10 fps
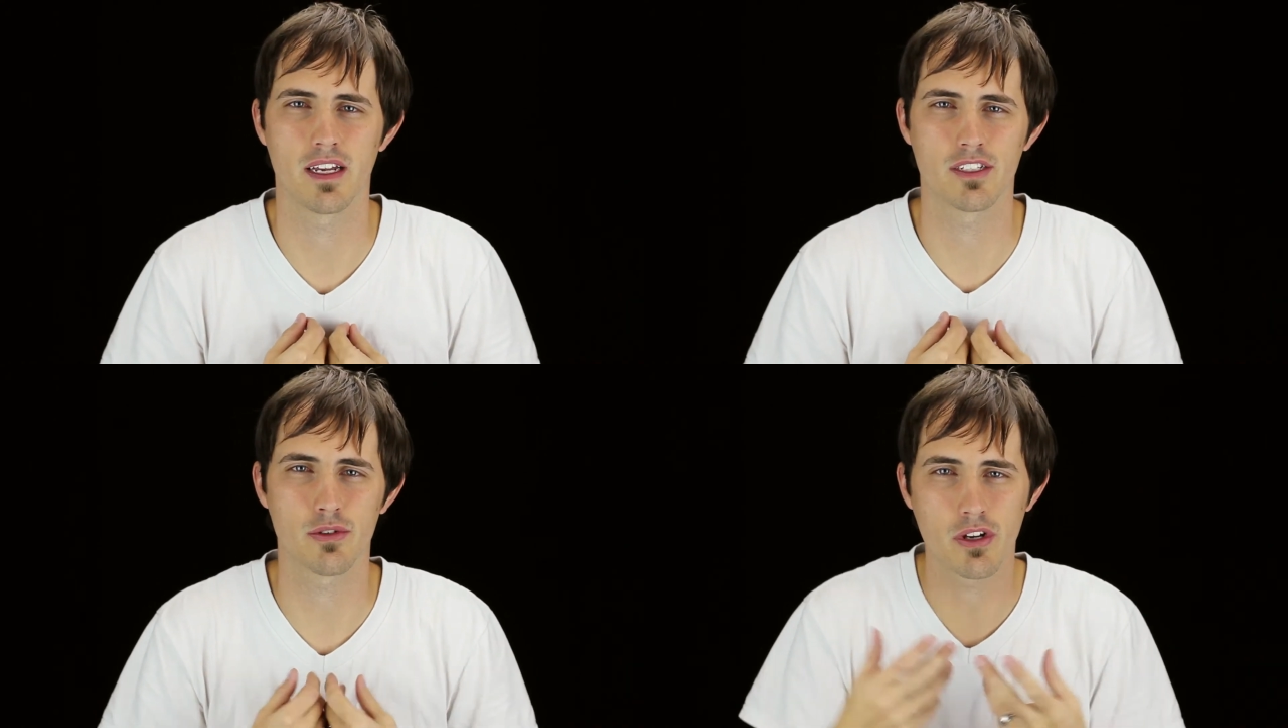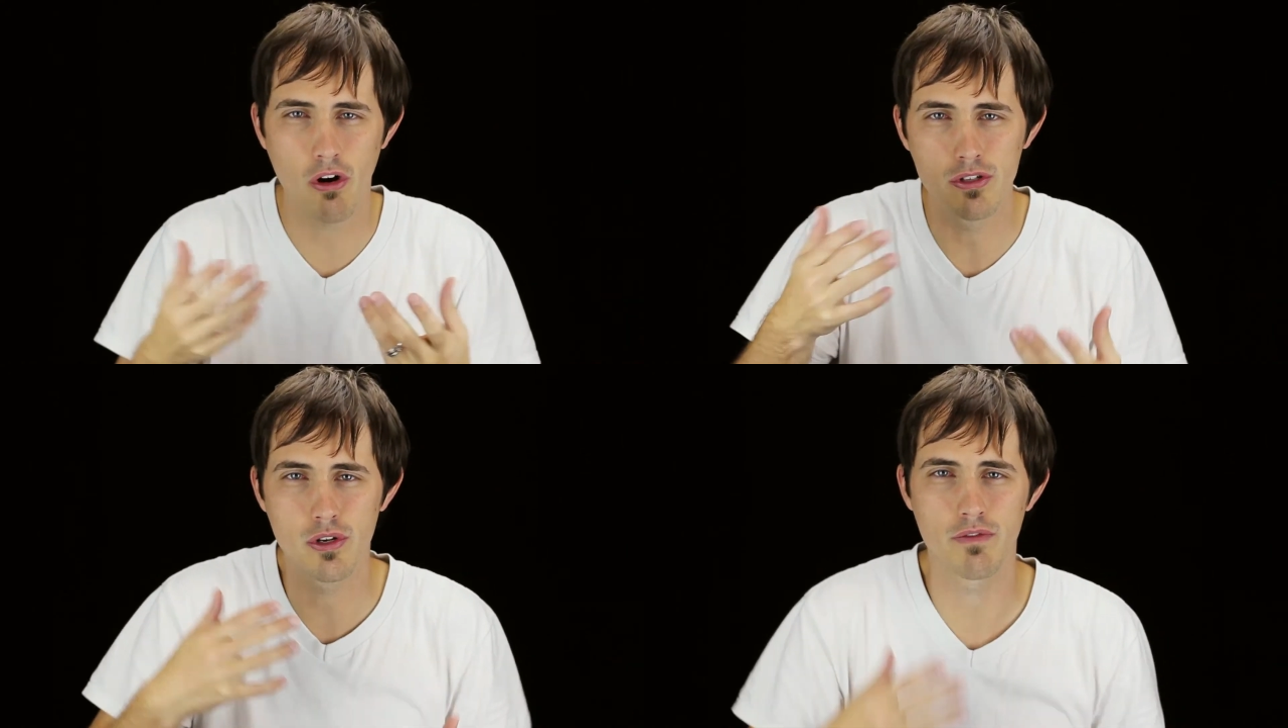And so he
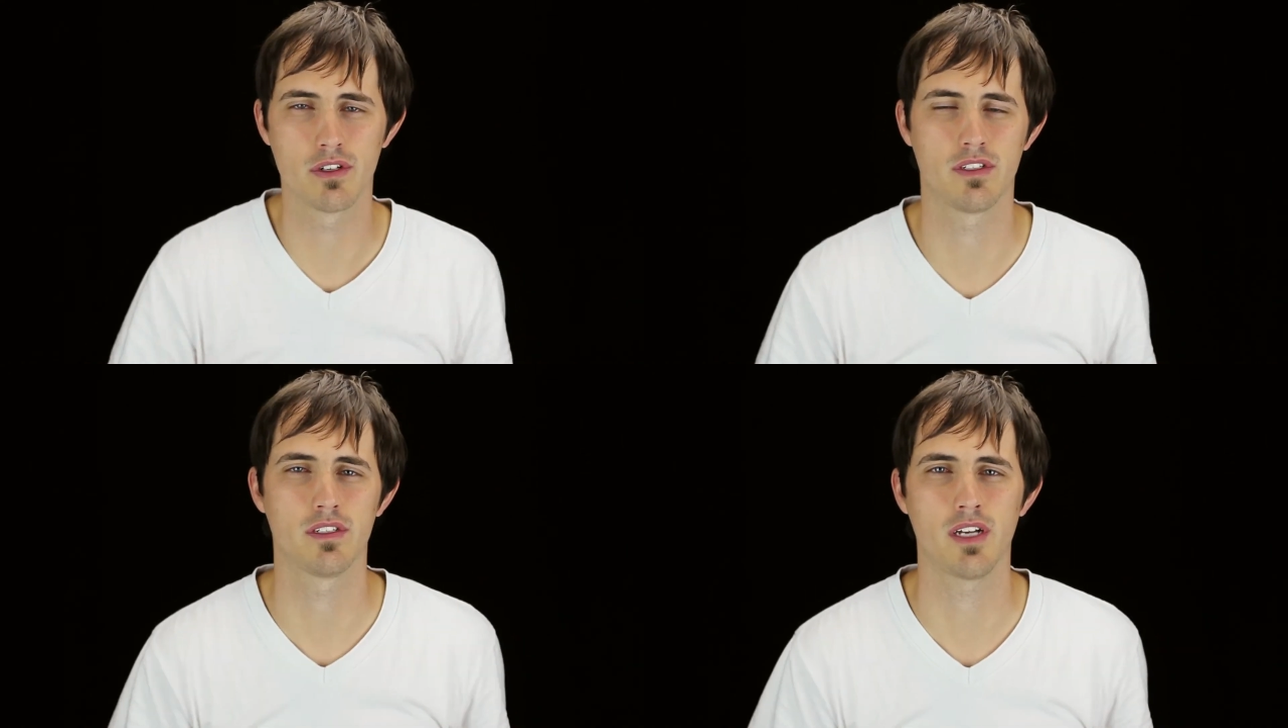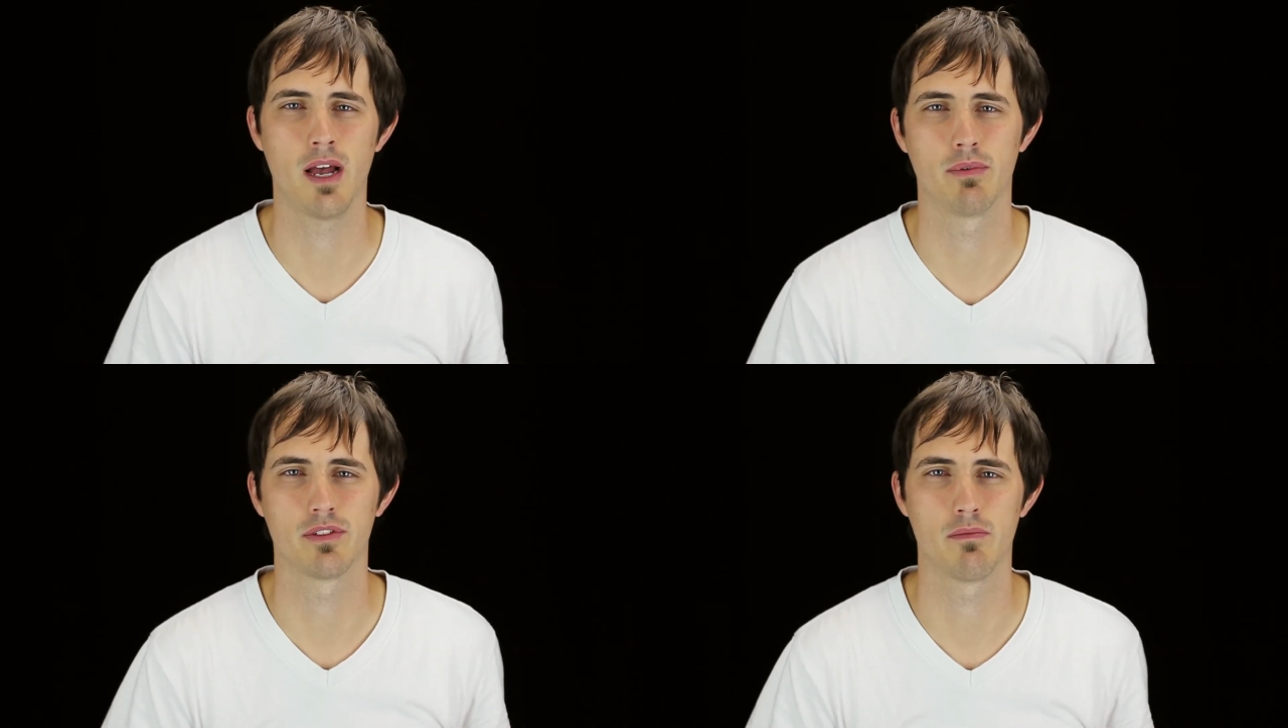calls over his
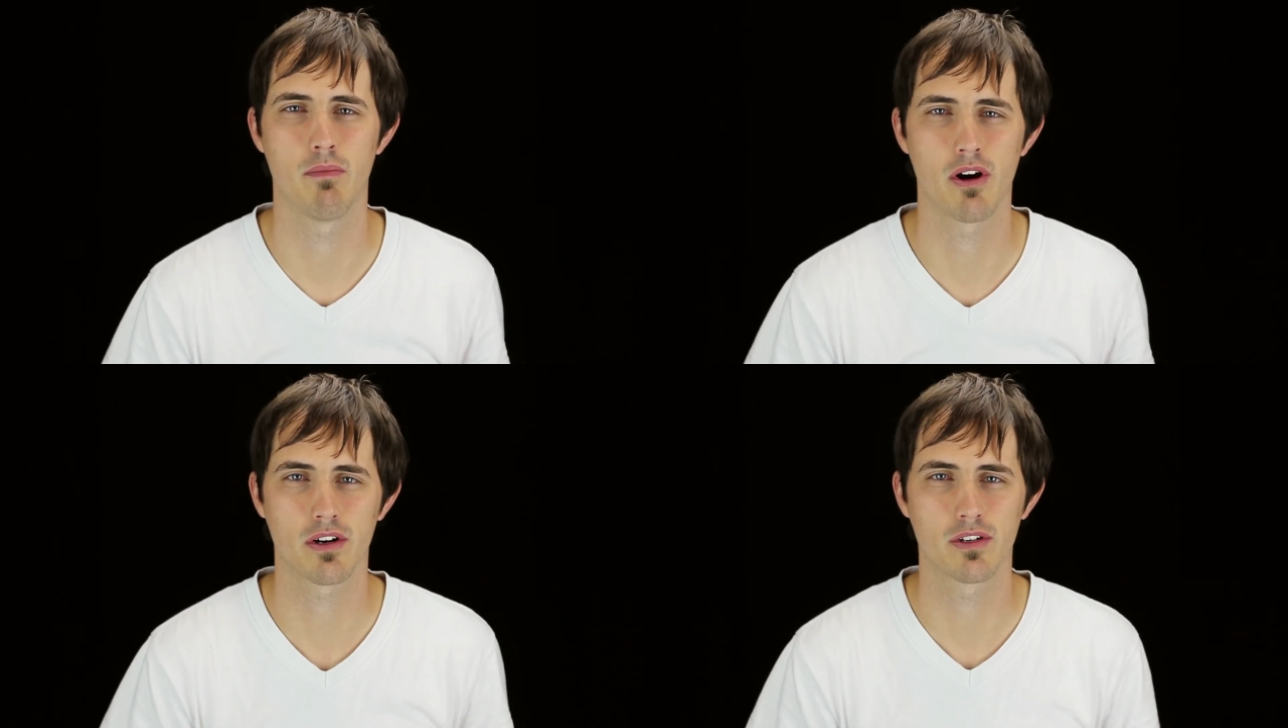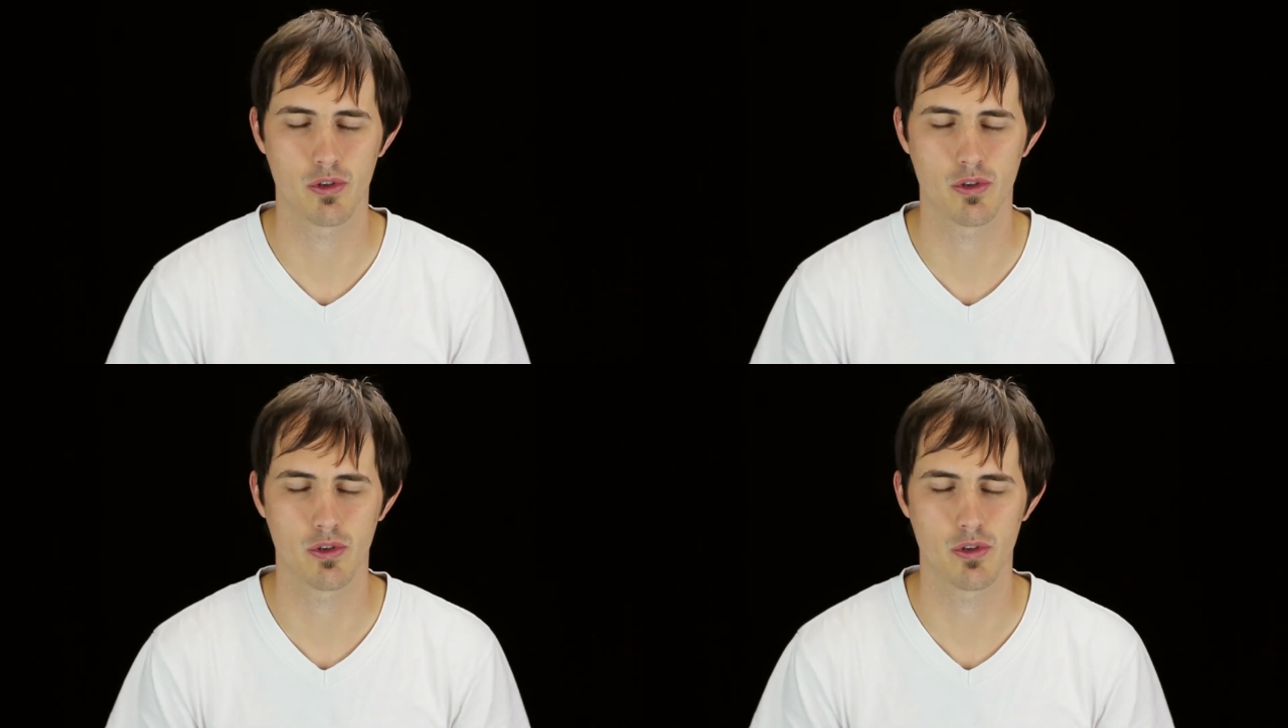disciples in Mark